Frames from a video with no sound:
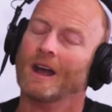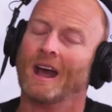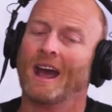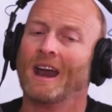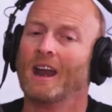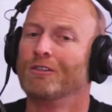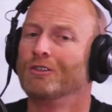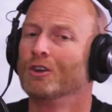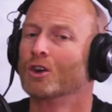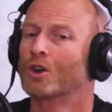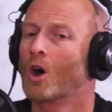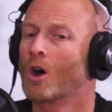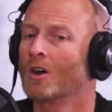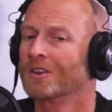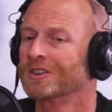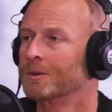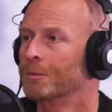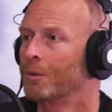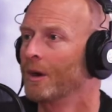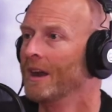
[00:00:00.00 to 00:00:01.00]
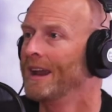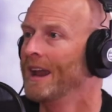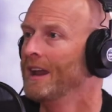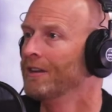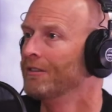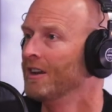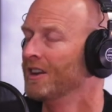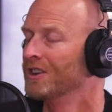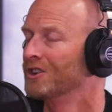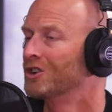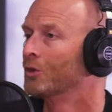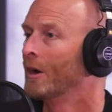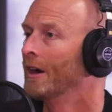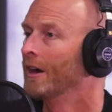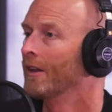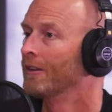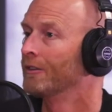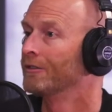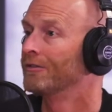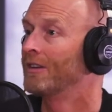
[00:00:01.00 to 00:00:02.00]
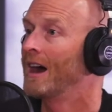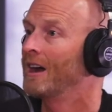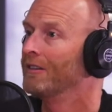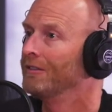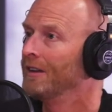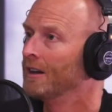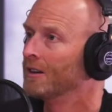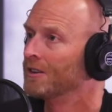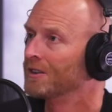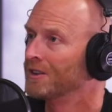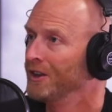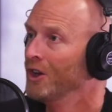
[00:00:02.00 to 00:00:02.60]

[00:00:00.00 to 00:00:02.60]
And if your cost to break even is greater than 5 years,